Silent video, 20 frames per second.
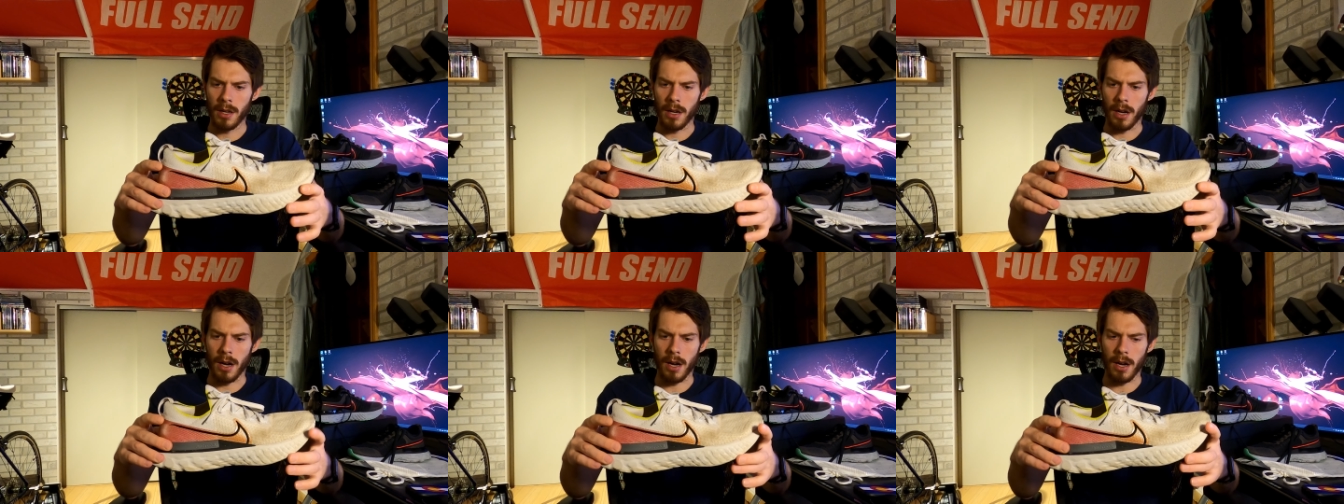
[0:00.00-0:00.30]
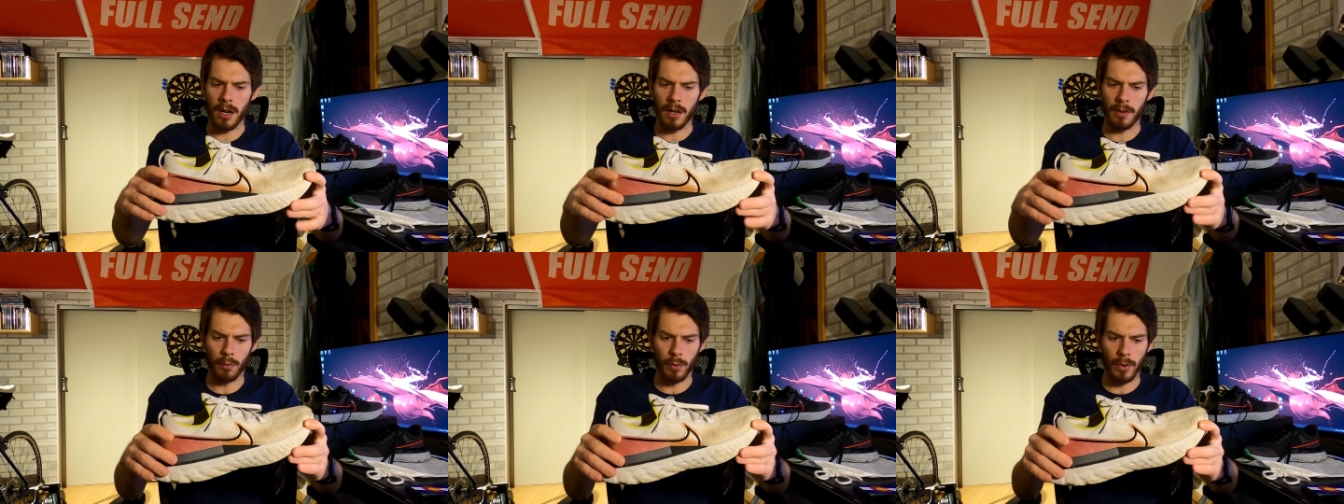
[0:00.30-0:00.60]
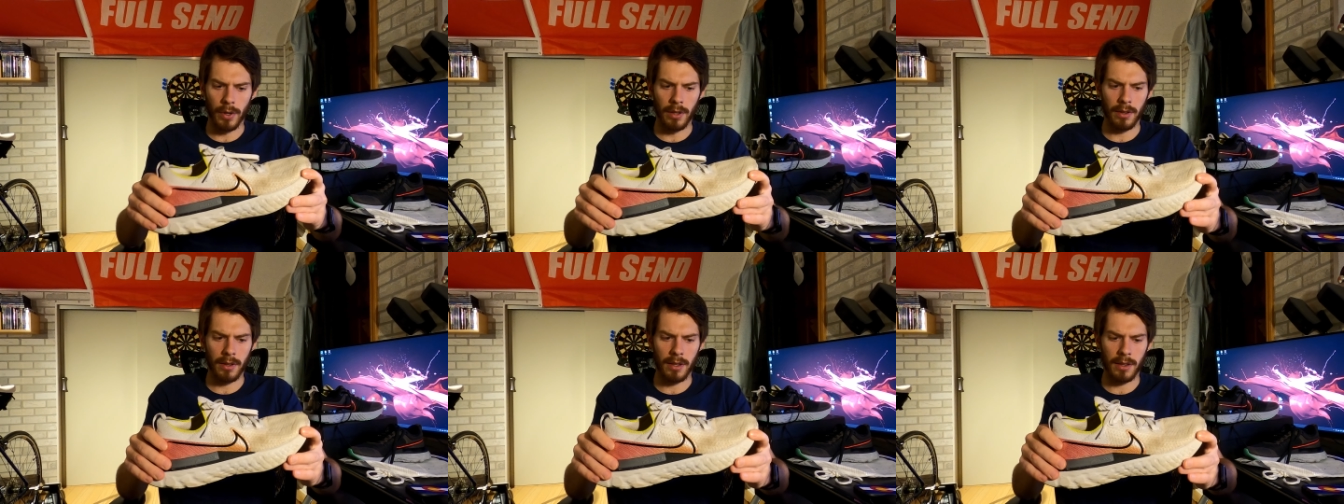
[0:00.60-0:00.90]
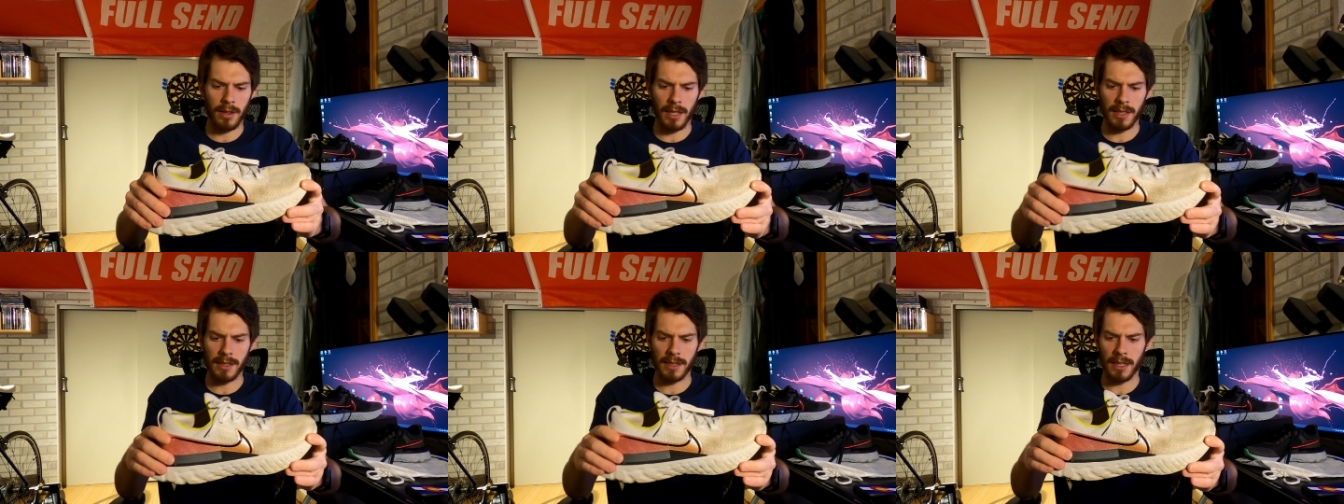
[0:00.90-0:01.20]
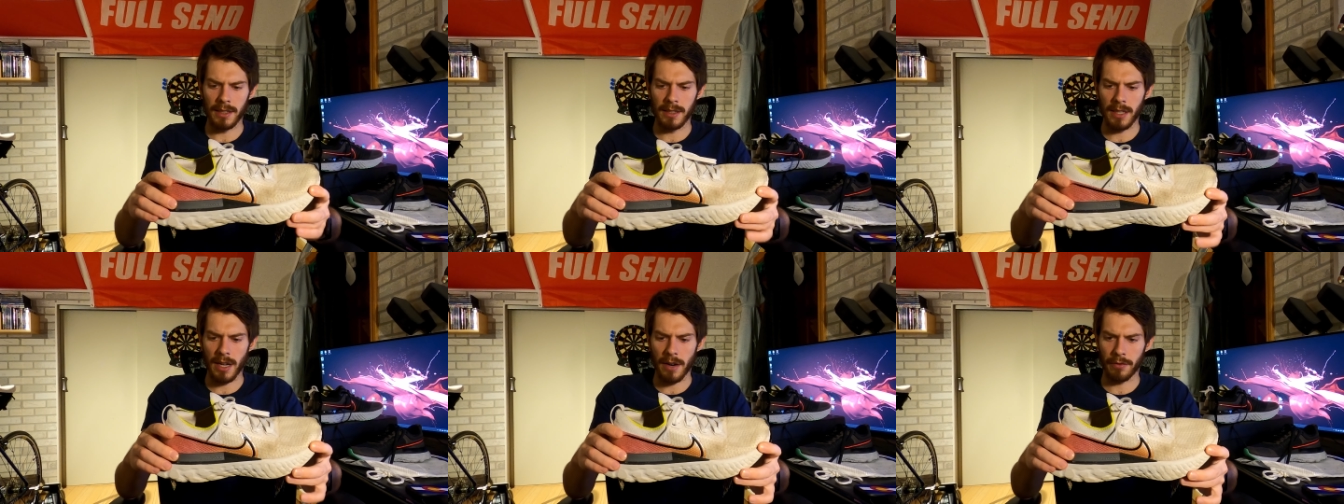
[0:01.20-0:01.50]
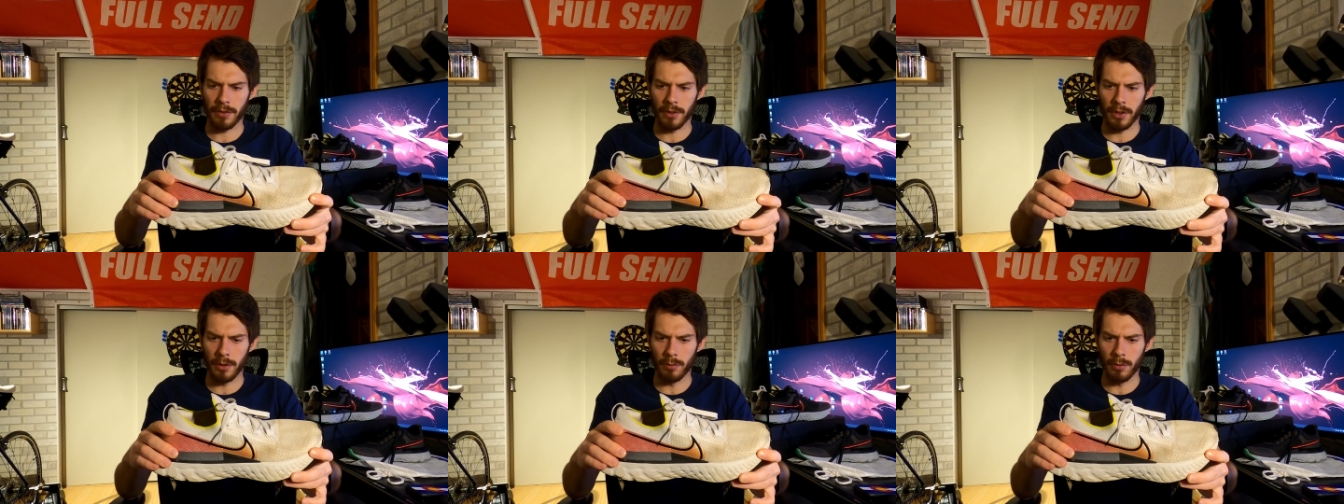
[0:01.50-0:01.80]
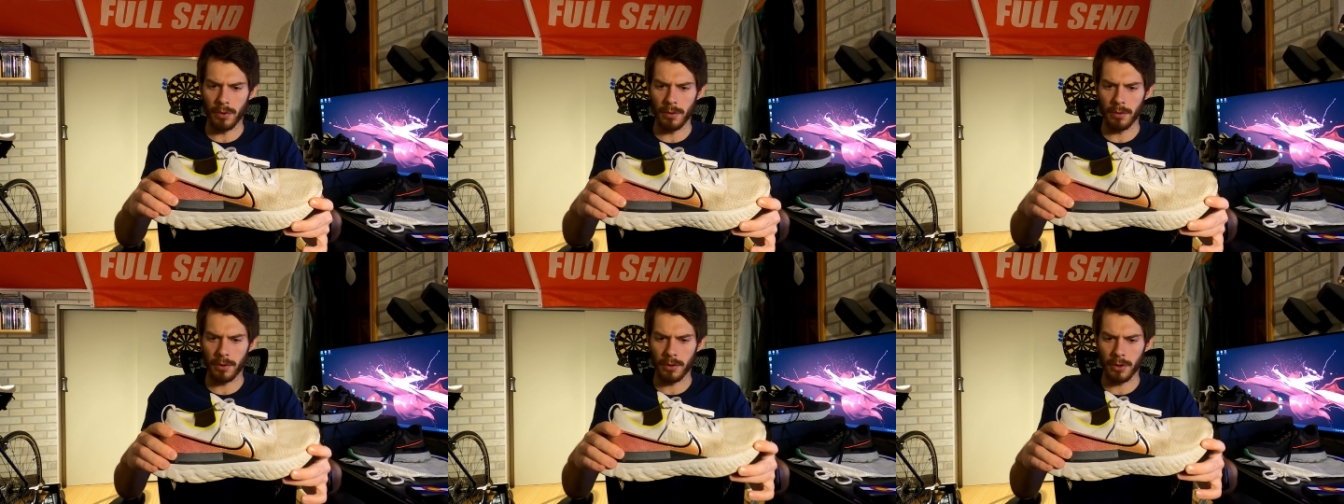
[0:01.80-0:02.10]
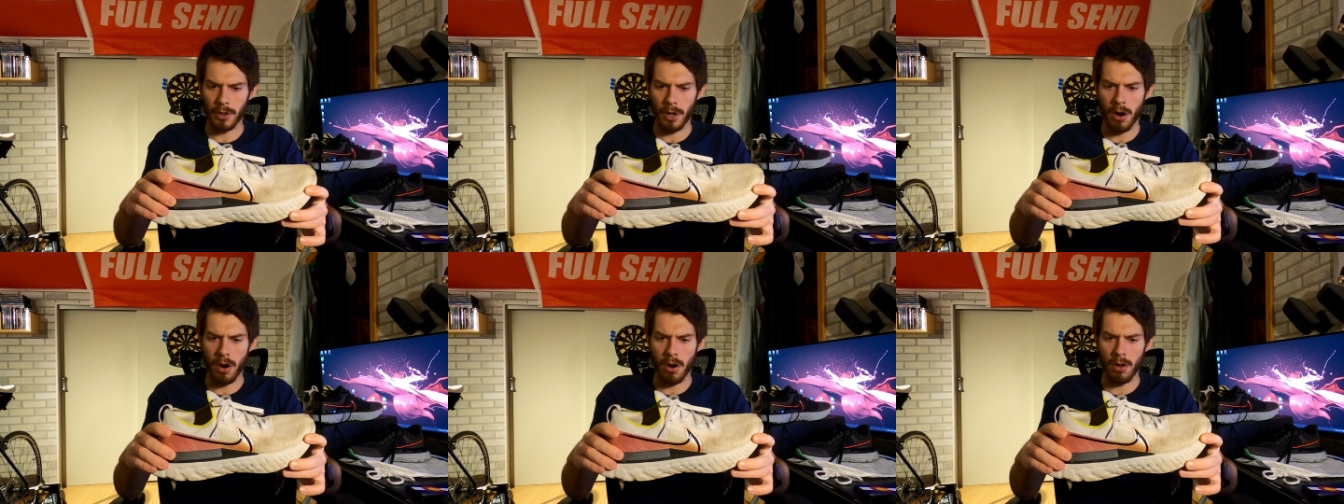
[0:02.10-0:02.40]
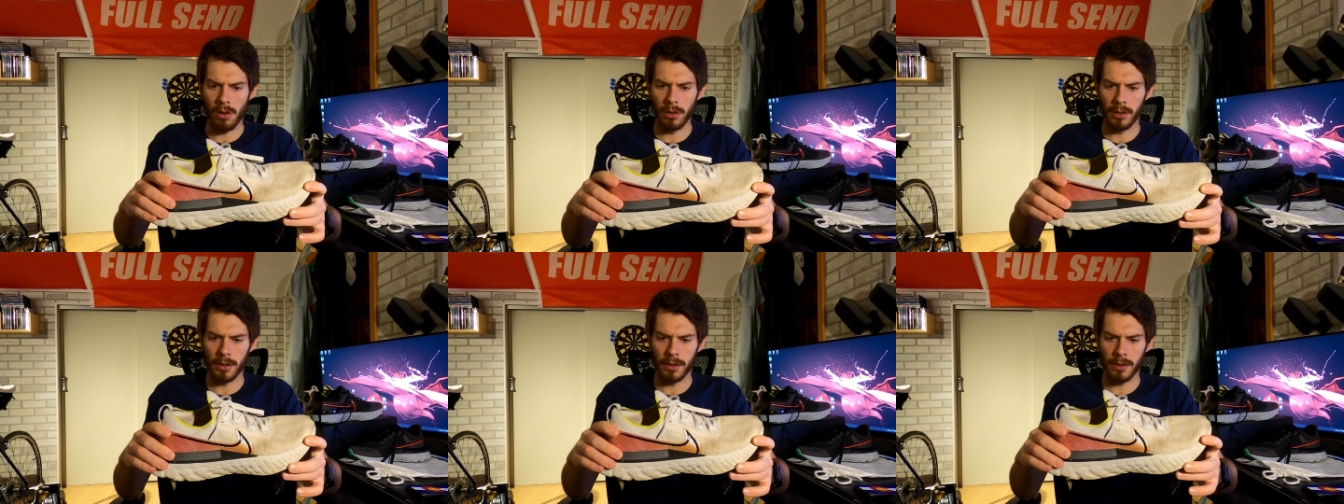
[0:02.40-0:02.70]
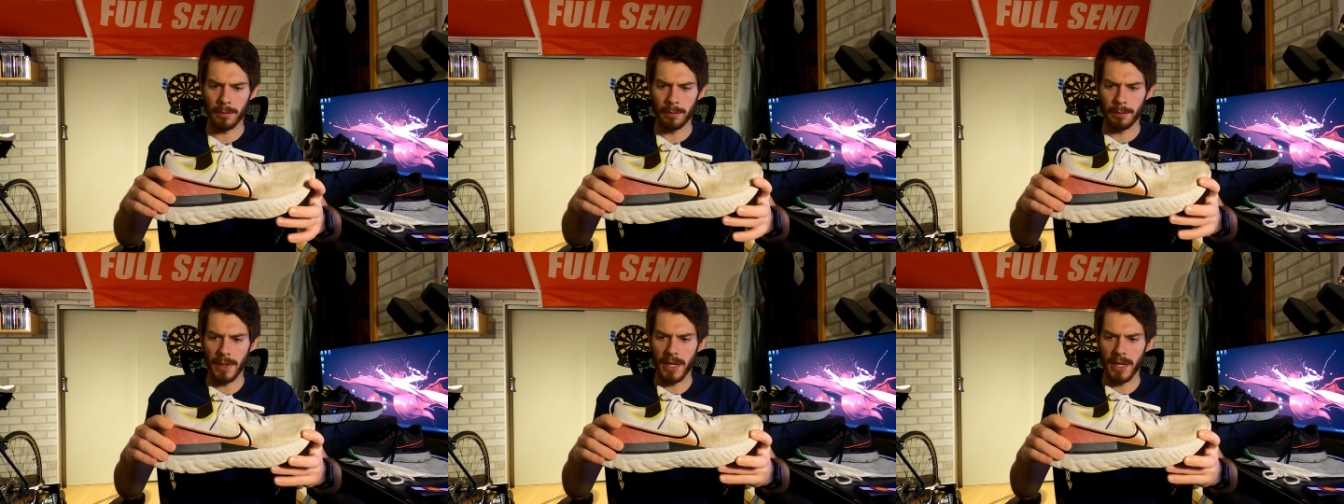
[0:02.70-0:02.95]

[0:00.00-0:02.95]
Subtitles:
one of the things I definitely recalled